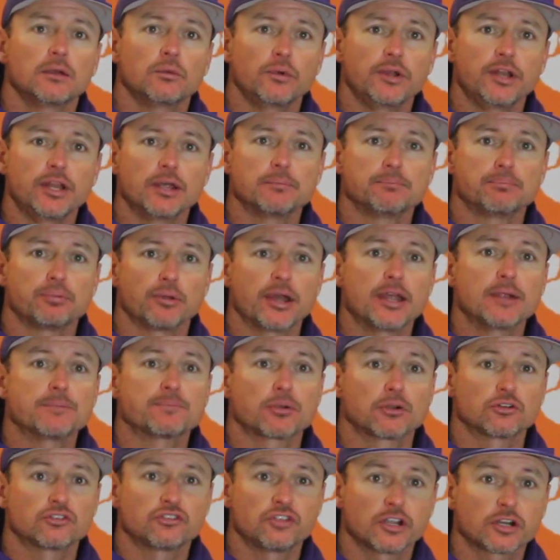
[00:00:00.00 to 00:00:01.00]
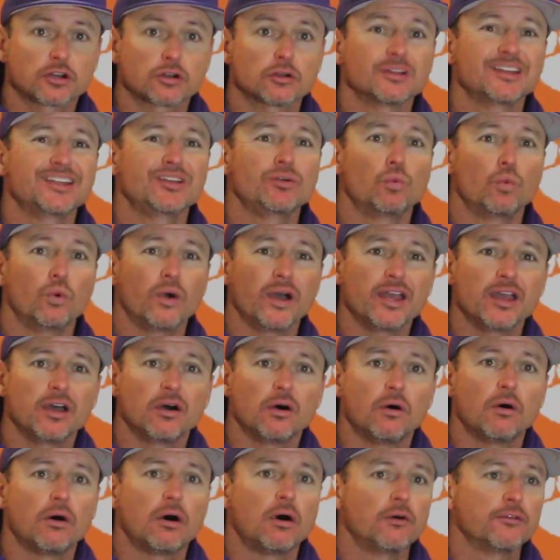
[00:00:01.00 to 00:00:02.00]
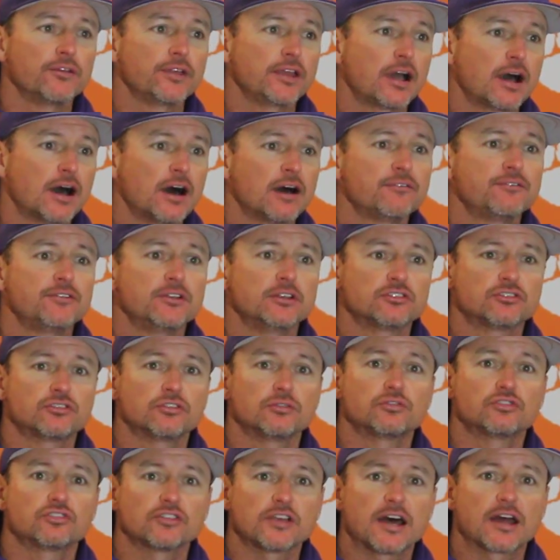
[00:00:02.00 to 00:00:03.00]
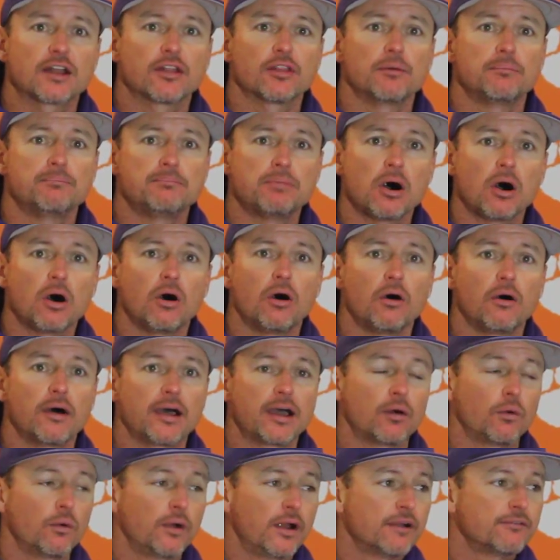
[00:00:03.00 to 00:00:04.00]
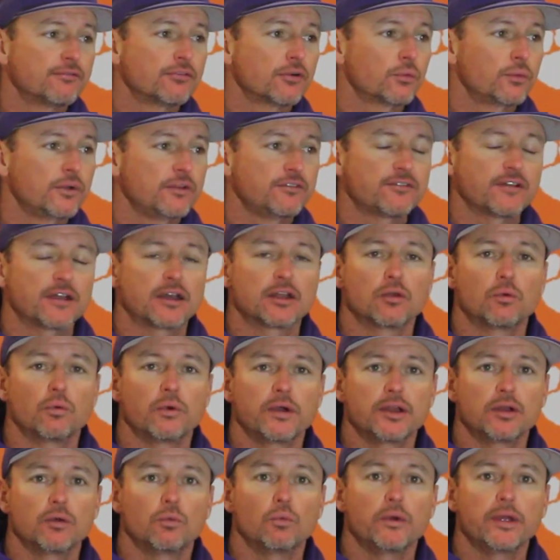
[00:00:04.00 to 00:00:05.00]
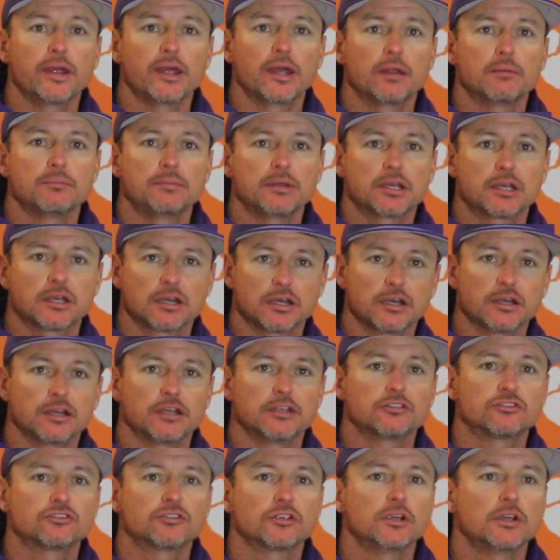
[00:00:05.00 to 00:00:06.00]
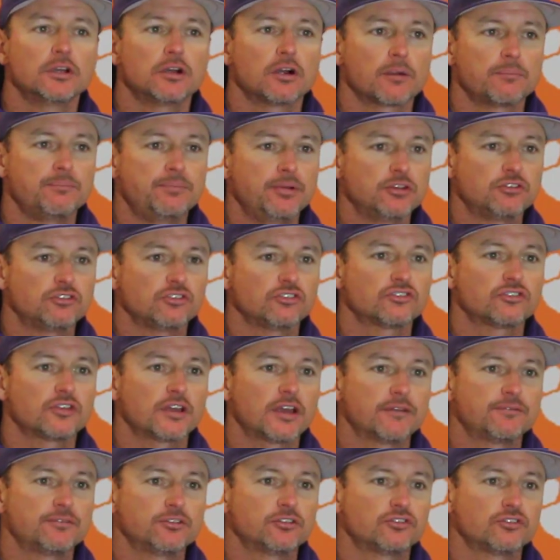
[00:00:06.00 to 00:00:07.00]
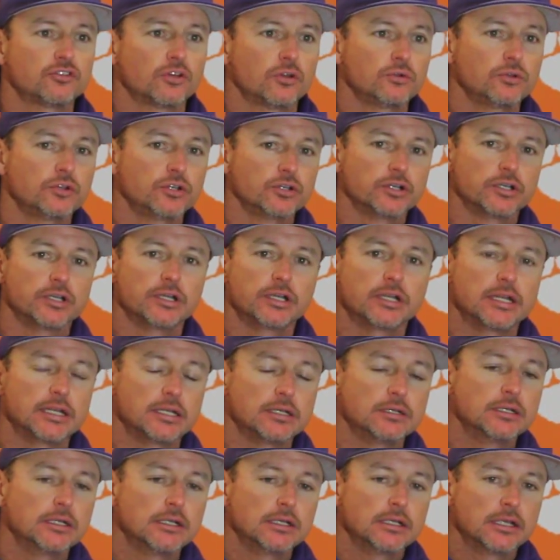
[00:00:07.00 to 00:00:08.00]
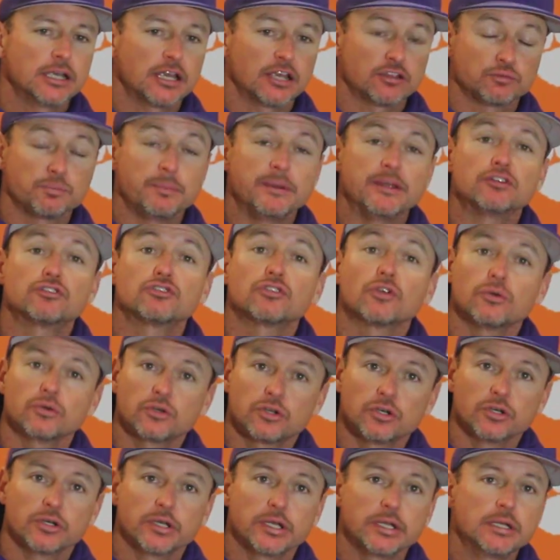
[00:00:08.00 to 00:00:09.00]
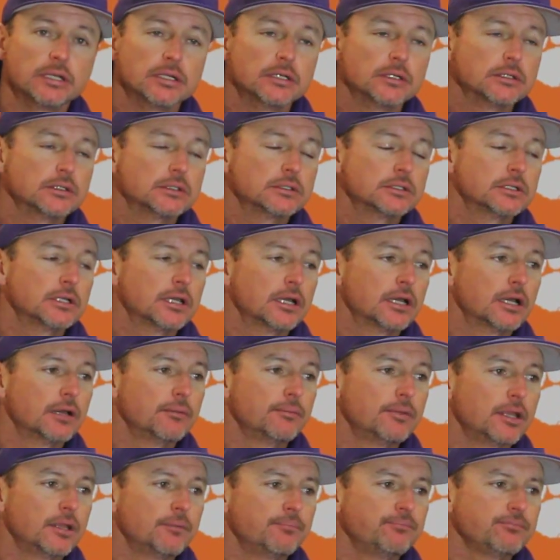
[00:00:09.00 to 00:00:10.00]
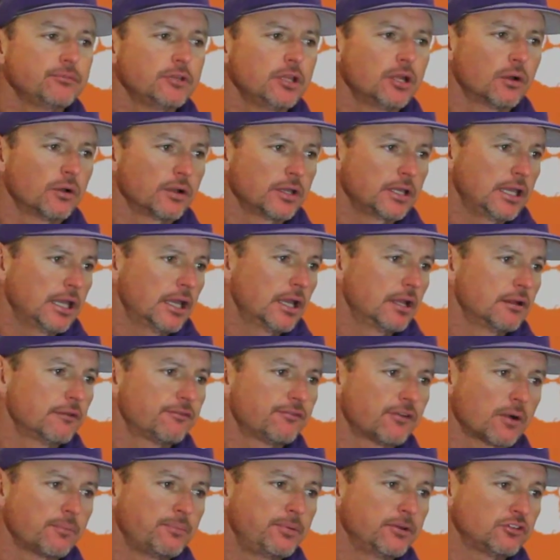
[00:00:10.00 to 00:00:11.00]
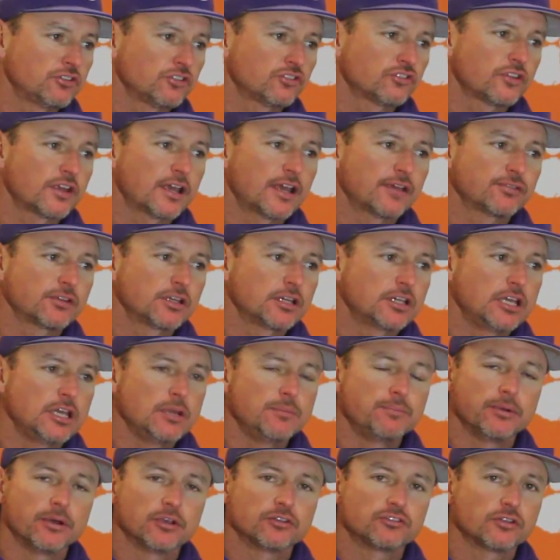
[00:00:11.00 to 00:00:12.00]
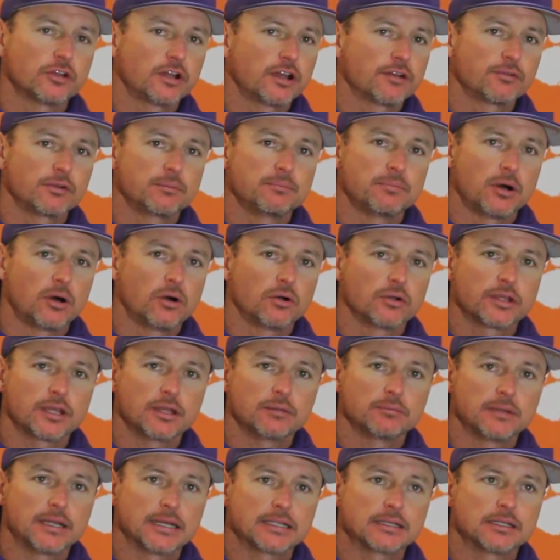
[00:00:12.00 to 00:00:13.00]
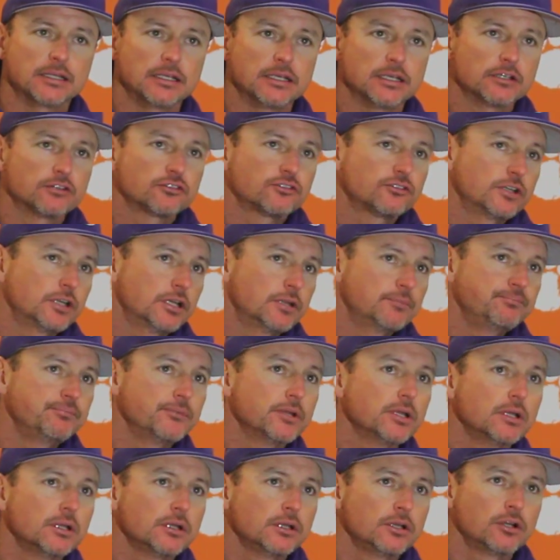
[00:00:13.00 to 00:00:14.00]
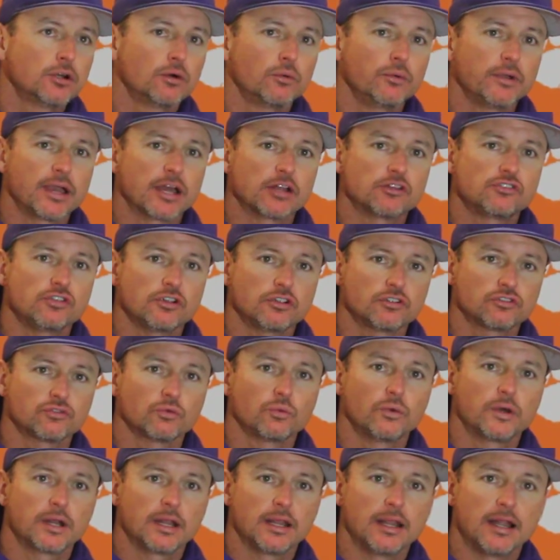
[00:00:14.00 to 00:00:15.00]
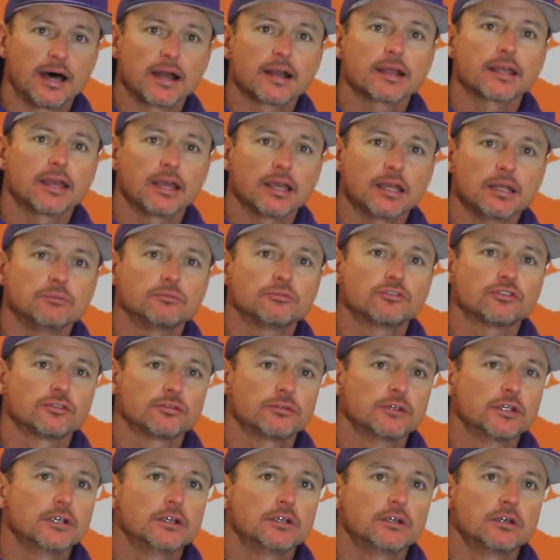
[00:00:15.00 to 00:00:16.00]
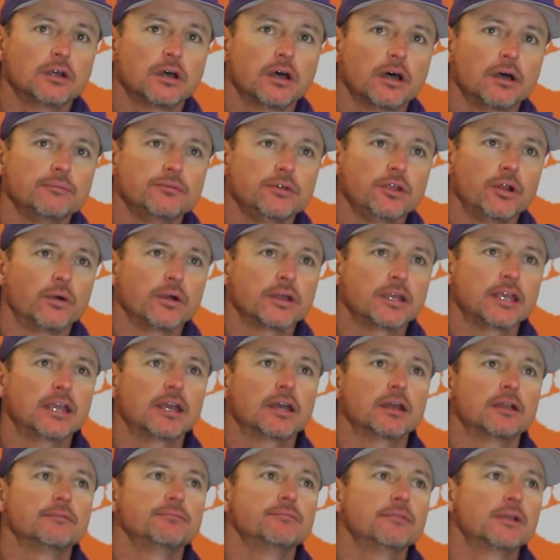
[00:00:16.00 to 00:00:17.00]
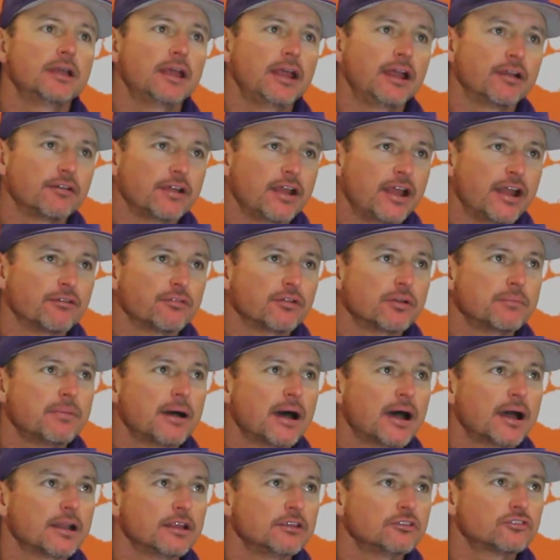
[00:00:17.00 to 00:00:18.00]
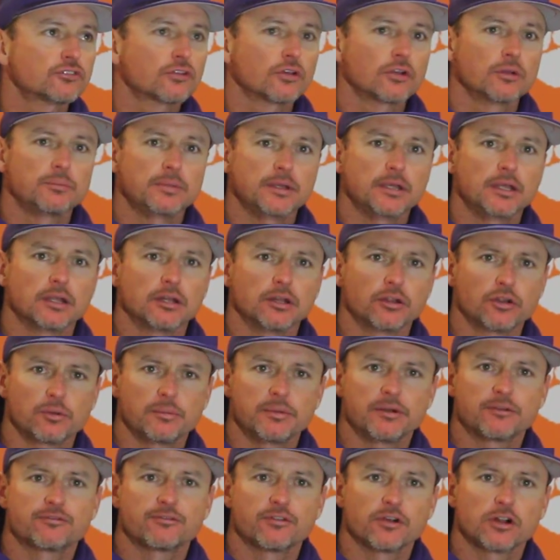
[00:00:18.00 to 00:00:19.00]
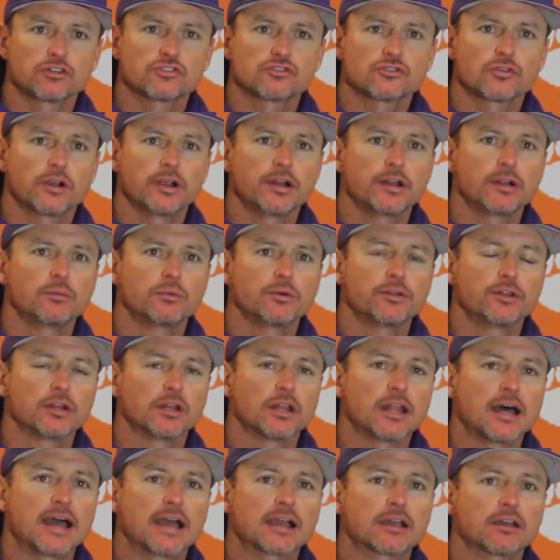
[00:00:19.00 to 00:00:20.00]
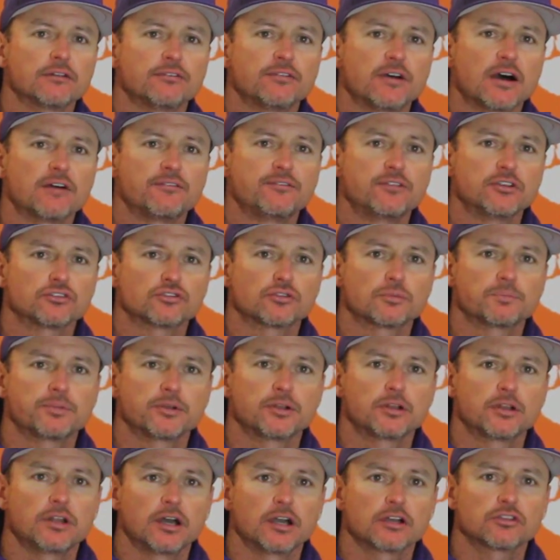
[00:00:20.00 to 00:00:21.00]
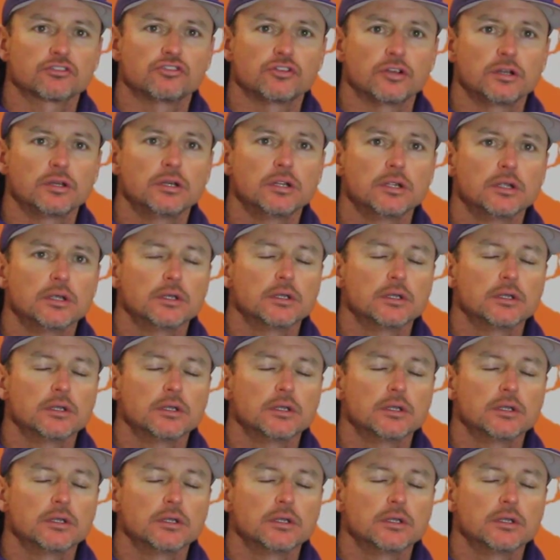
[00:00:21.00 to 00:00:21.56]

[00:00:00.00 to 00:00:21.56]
We didn't play particularly well on the offensive side of the ball. However, we found a way to win because our pitching staff is so good and has been so good. Again, if our pitching staff can keep us in every ball game like this, then we got a chance to win a lot of games. Again, everybody's going to be a little bit frustrated with the lack of offensive production.